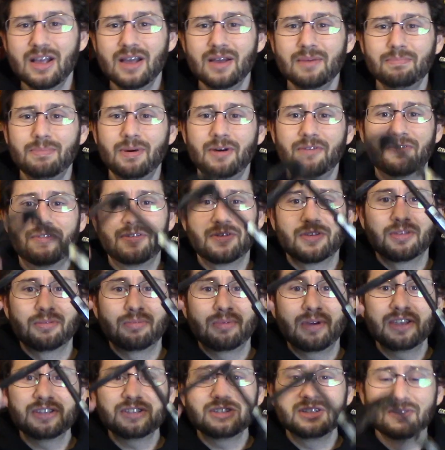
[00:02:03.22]
But for the
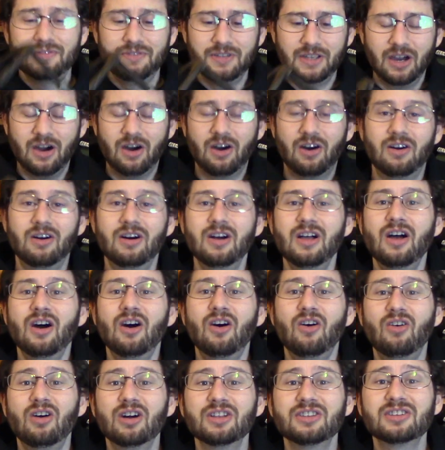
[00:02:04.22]
rest of y'all,
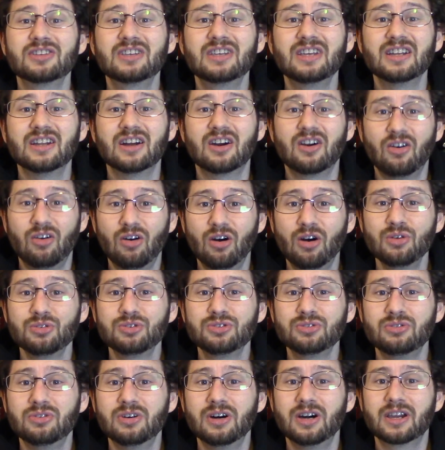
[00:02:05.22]
let's get a close
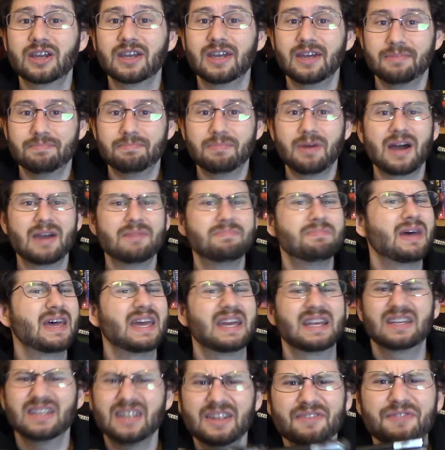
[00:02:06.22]
look at my
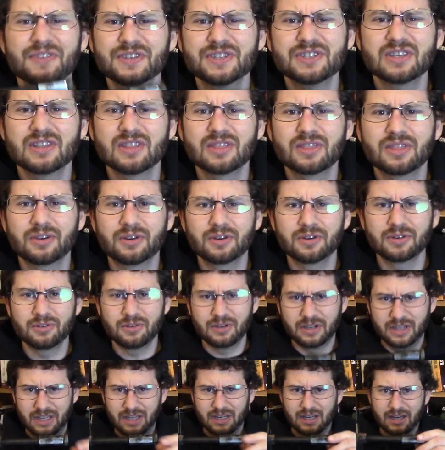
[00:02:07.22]
magnificent third
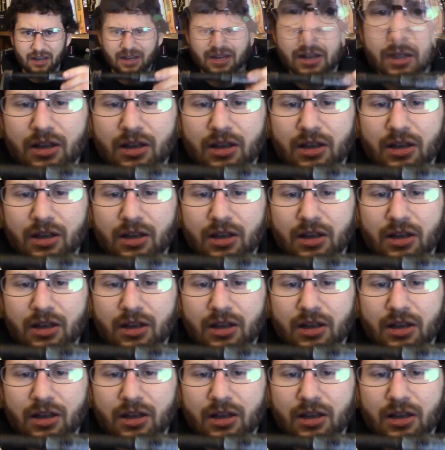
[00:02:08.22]
leg.